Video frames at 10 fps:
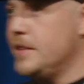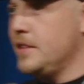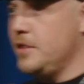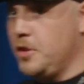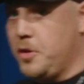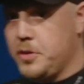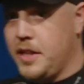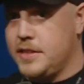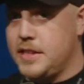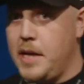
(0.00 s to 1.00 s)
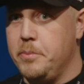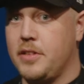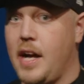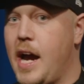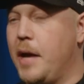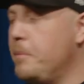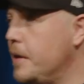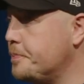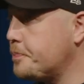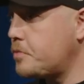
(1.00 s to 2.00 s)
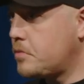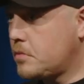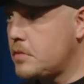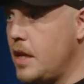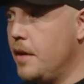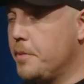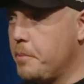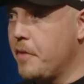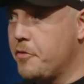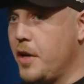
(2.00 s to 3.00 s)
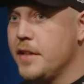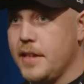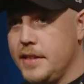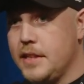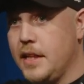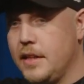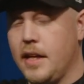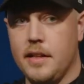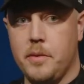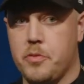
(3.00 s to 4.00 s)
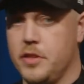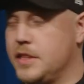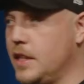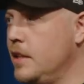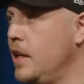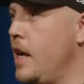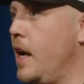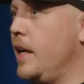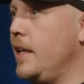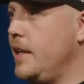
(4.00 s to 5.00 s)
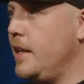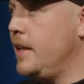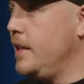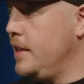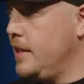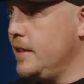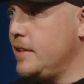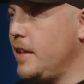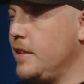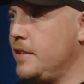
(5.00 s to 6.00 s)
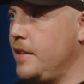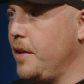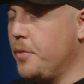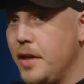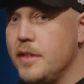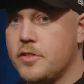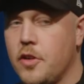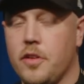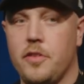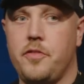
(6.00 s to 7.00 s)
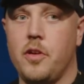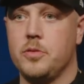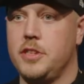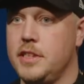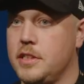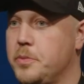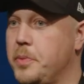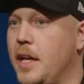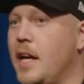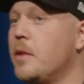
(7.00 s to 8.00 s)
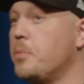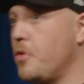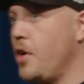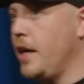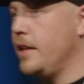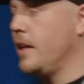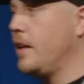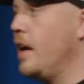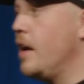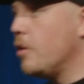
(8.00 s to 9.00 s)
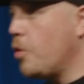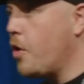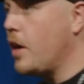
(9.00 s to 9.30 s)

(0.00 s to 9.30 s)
you know, that same time, my friend in the prison, he really started to follow Jesus, but he had prayed that, Lord,